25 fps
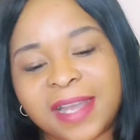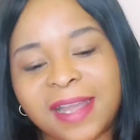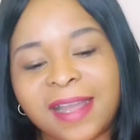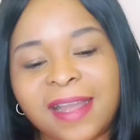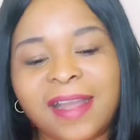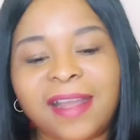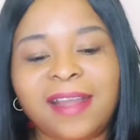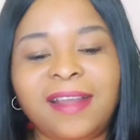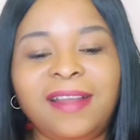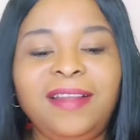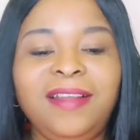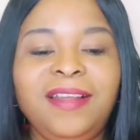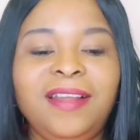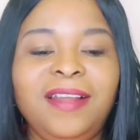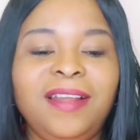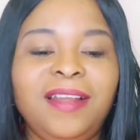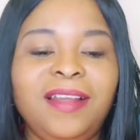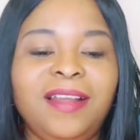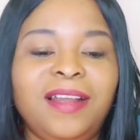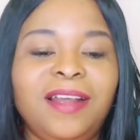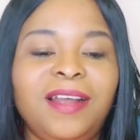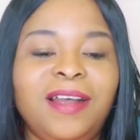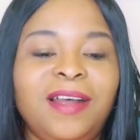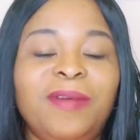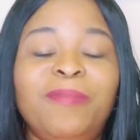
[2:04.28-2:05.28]
car
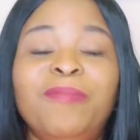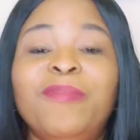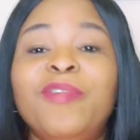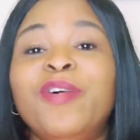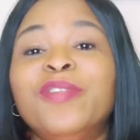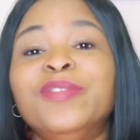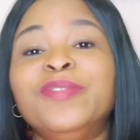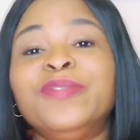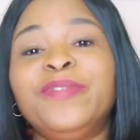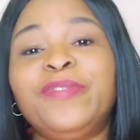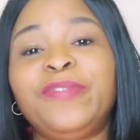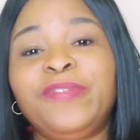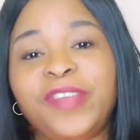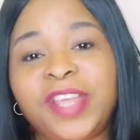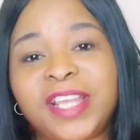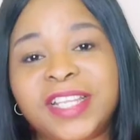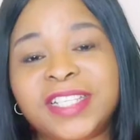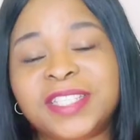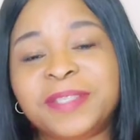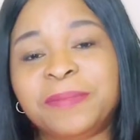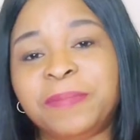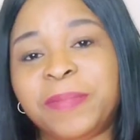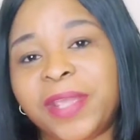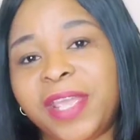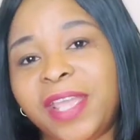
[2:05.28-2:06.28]
on
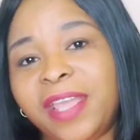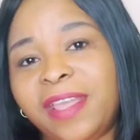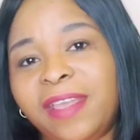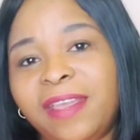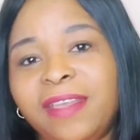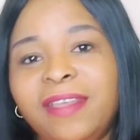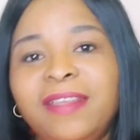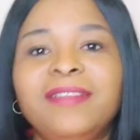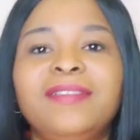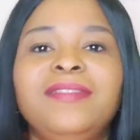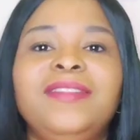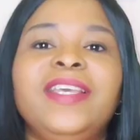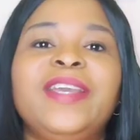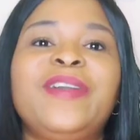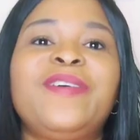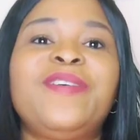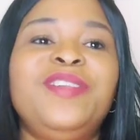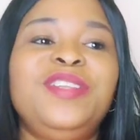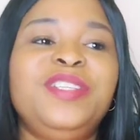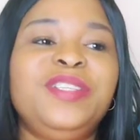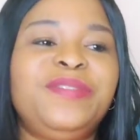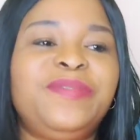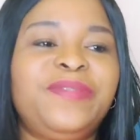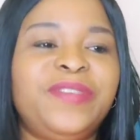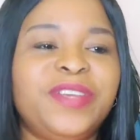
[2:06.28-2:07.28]
Facebook. They
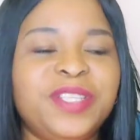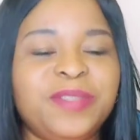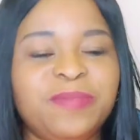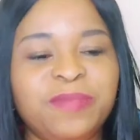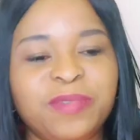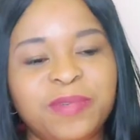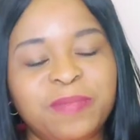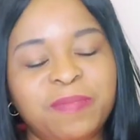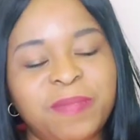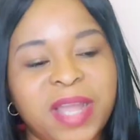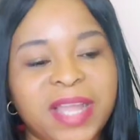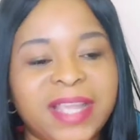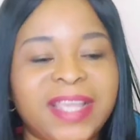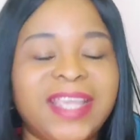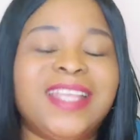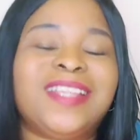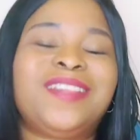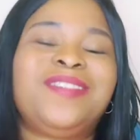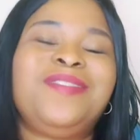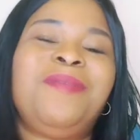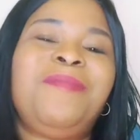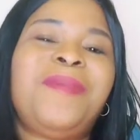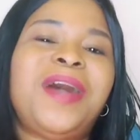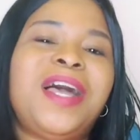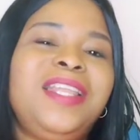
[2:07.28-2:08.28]
call it Facebook
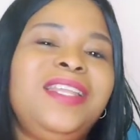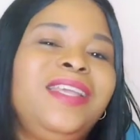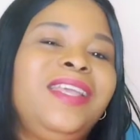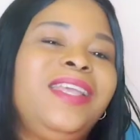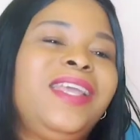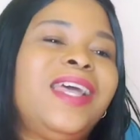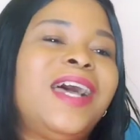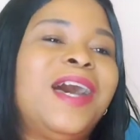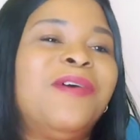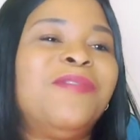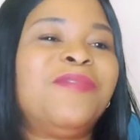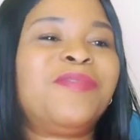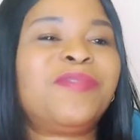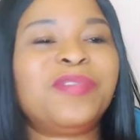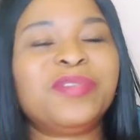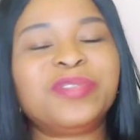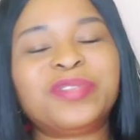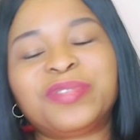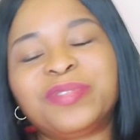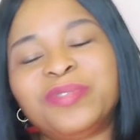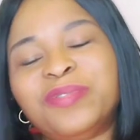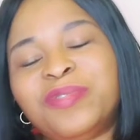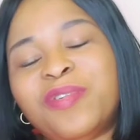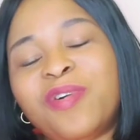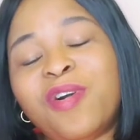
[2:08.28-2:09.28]
Market. Normally I'll
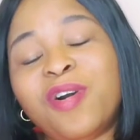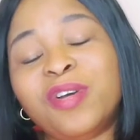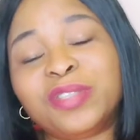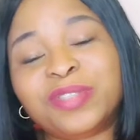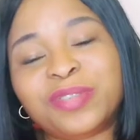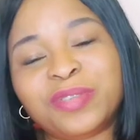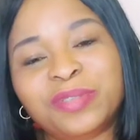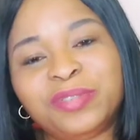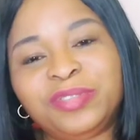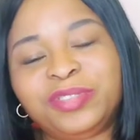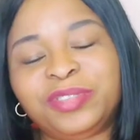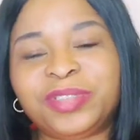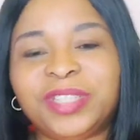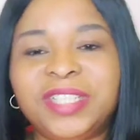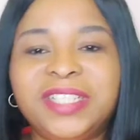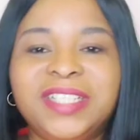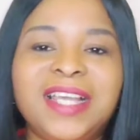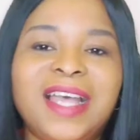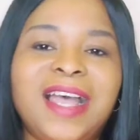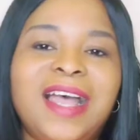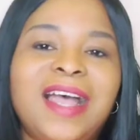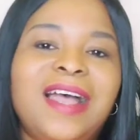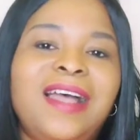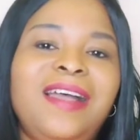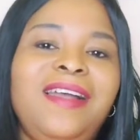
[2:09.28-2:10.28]
go to Auto
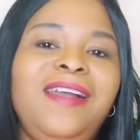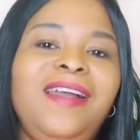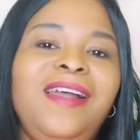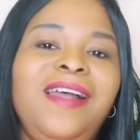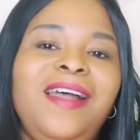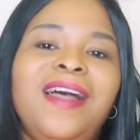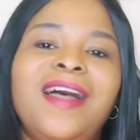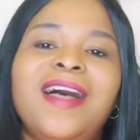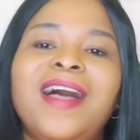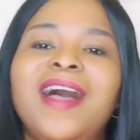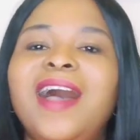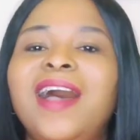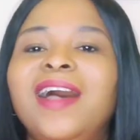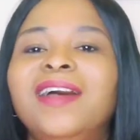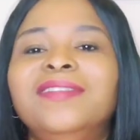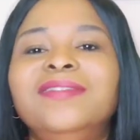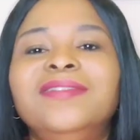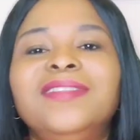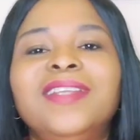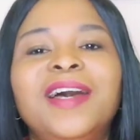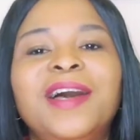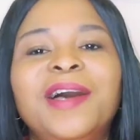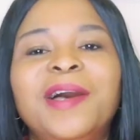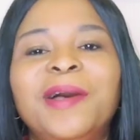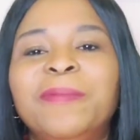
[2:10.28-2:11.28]
Trader
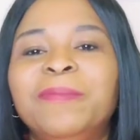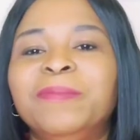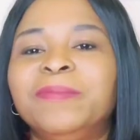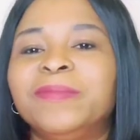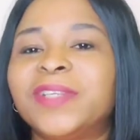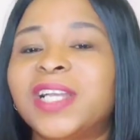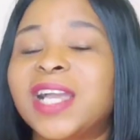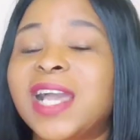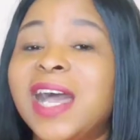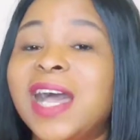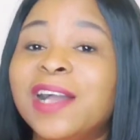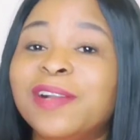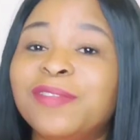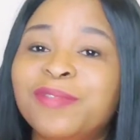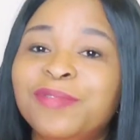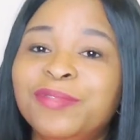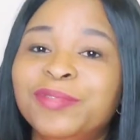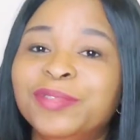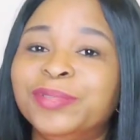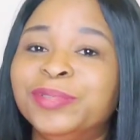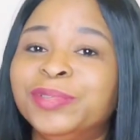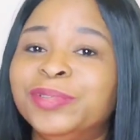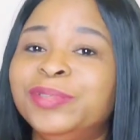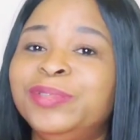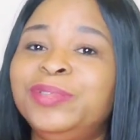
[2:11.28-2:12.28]
and Car
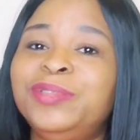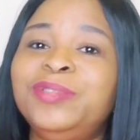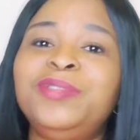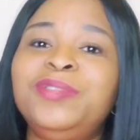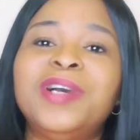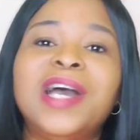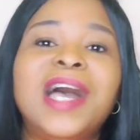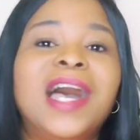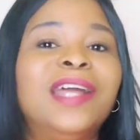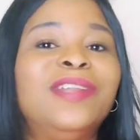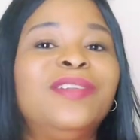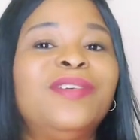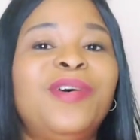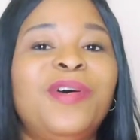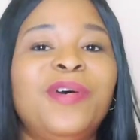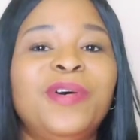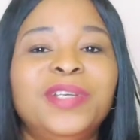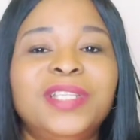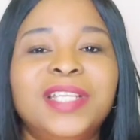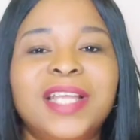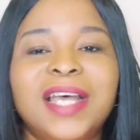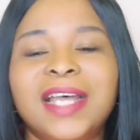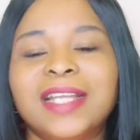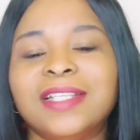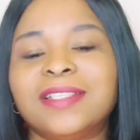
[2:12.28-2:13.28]
Guru and
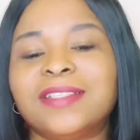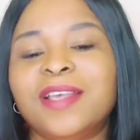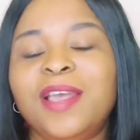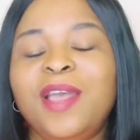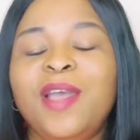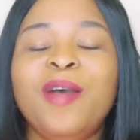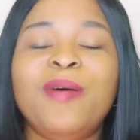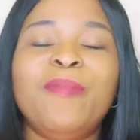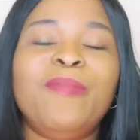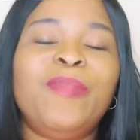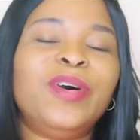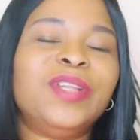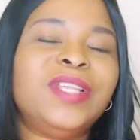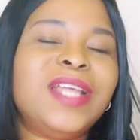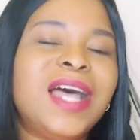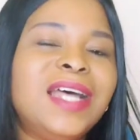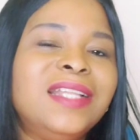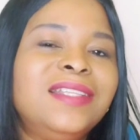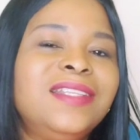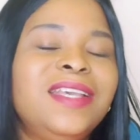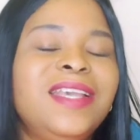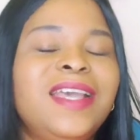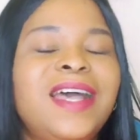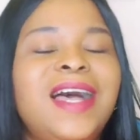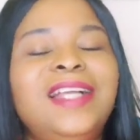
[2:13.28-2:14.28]
all that, but
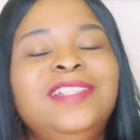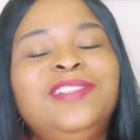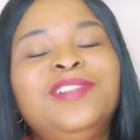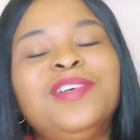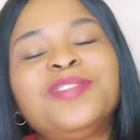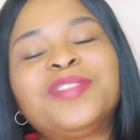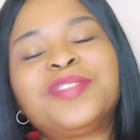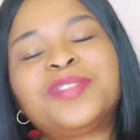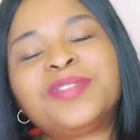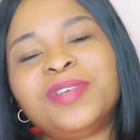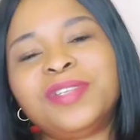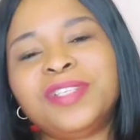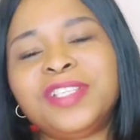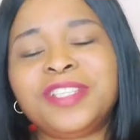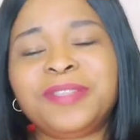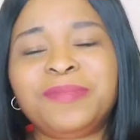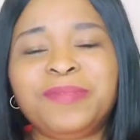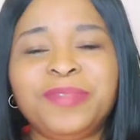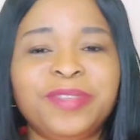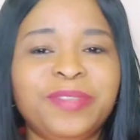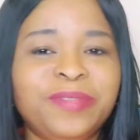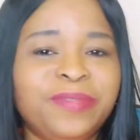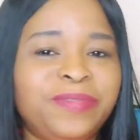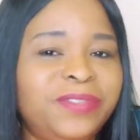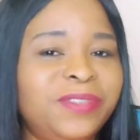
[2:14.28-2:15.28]
that day I just saw this
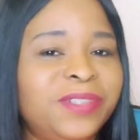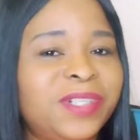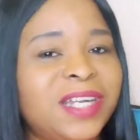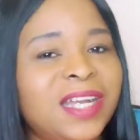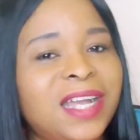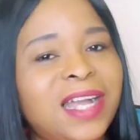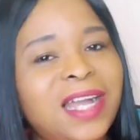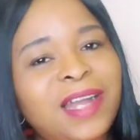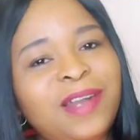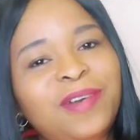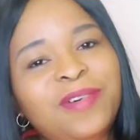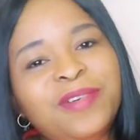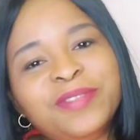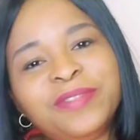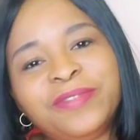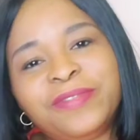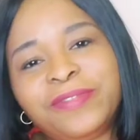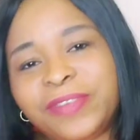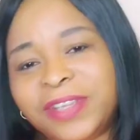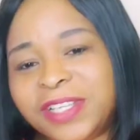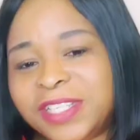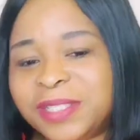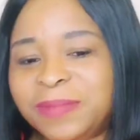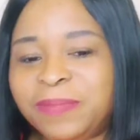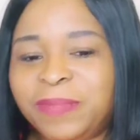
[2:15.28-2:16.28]
beautiful car on
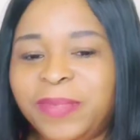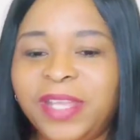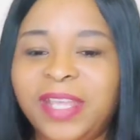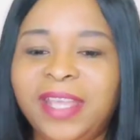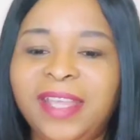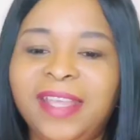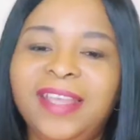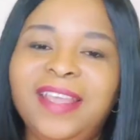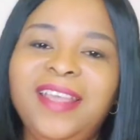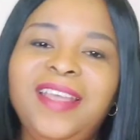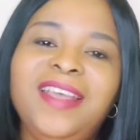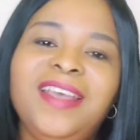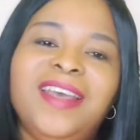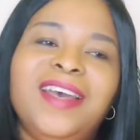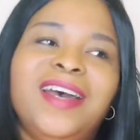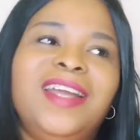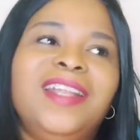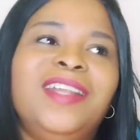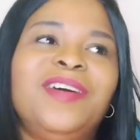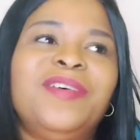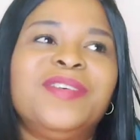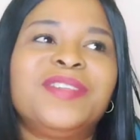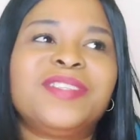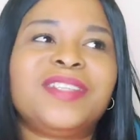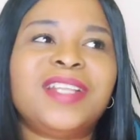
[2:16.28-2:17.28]
Facebook
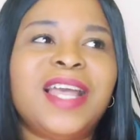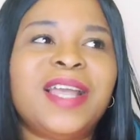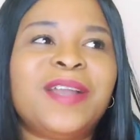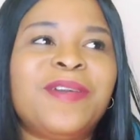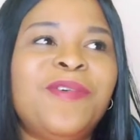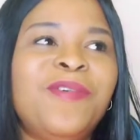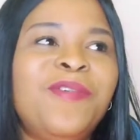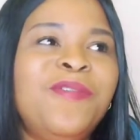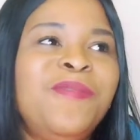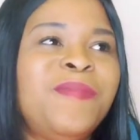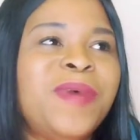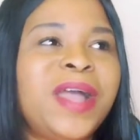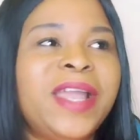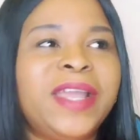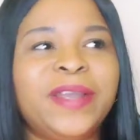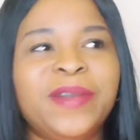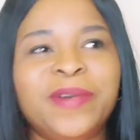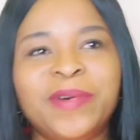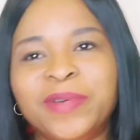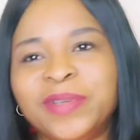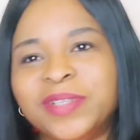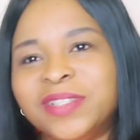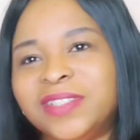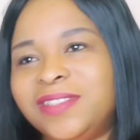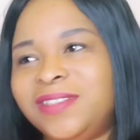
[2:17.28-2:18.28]
and I was like, oh my
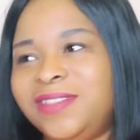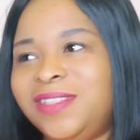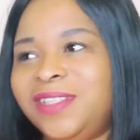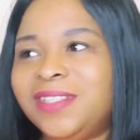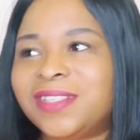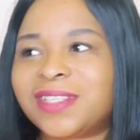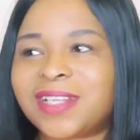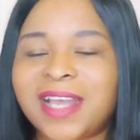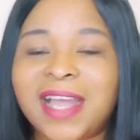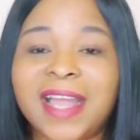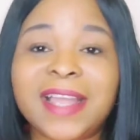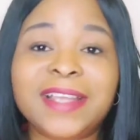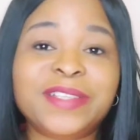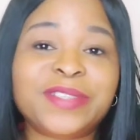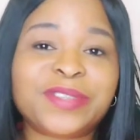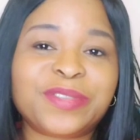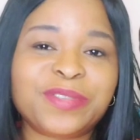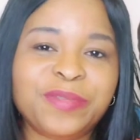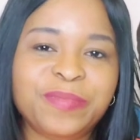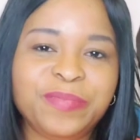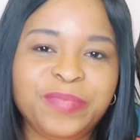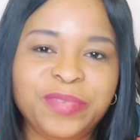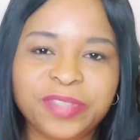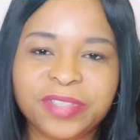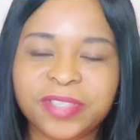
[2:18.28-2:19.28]
god, this car is
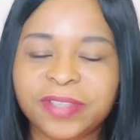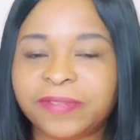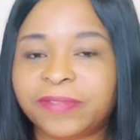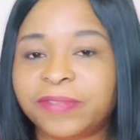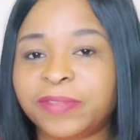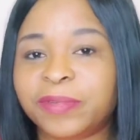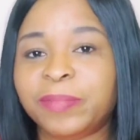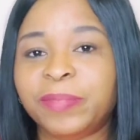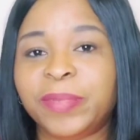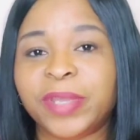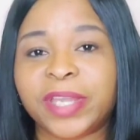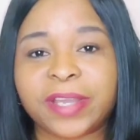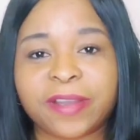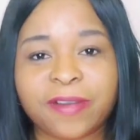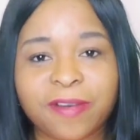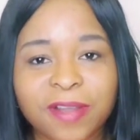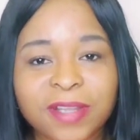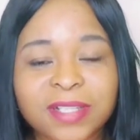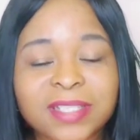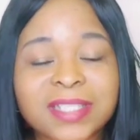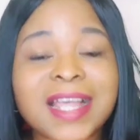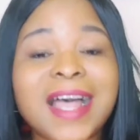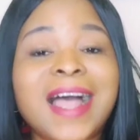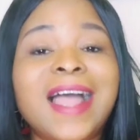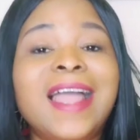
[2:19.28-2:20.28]
so beautiful,
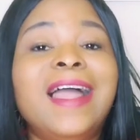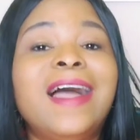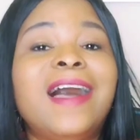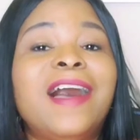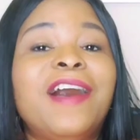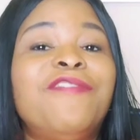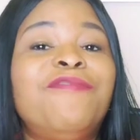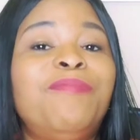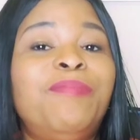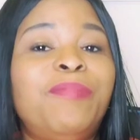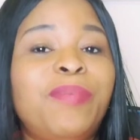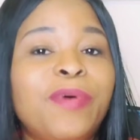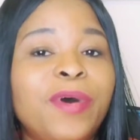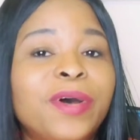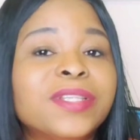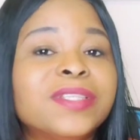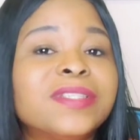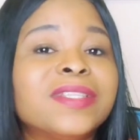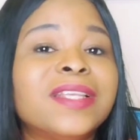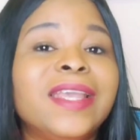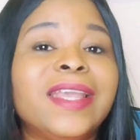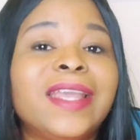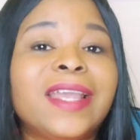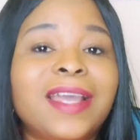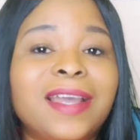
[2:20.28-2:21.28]
because I have
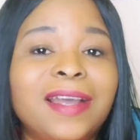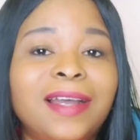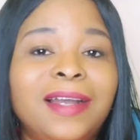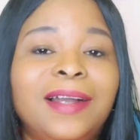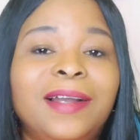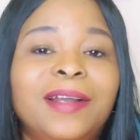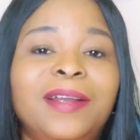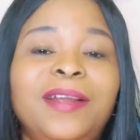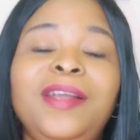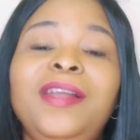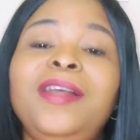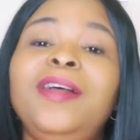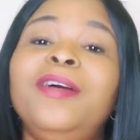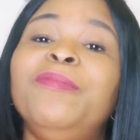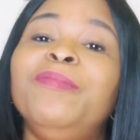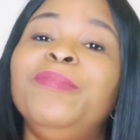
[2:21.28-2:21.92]
bought a car